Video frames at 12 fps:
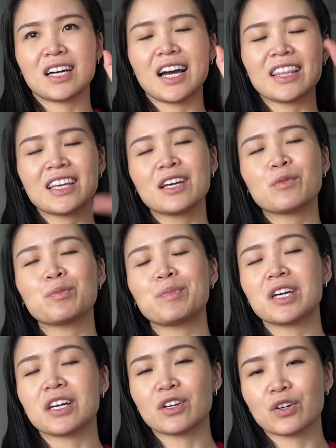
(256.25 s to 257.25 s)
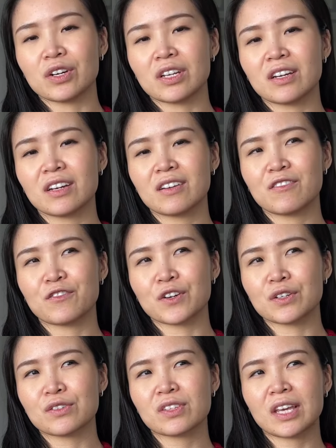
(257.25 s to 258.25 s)
I think it would be a good
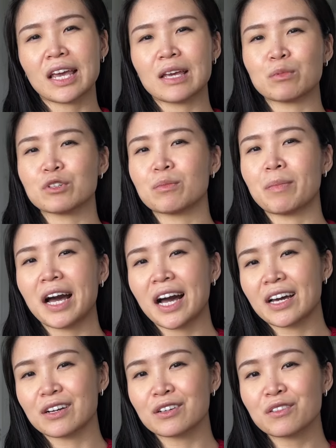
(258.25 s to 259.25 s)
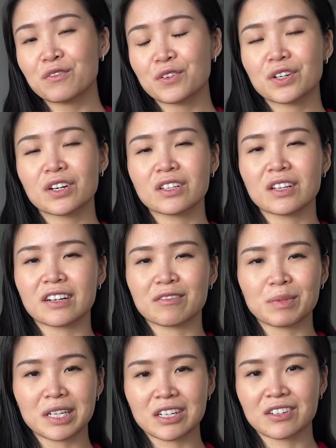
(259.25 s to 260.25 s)
first cabled pattern for a lot of
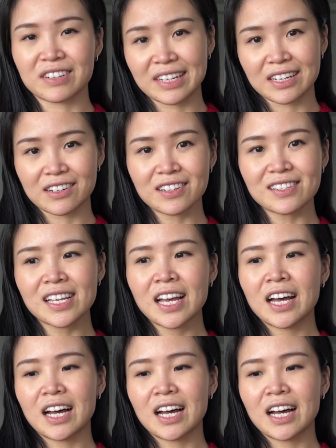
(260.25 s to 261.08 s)
beginner knitters.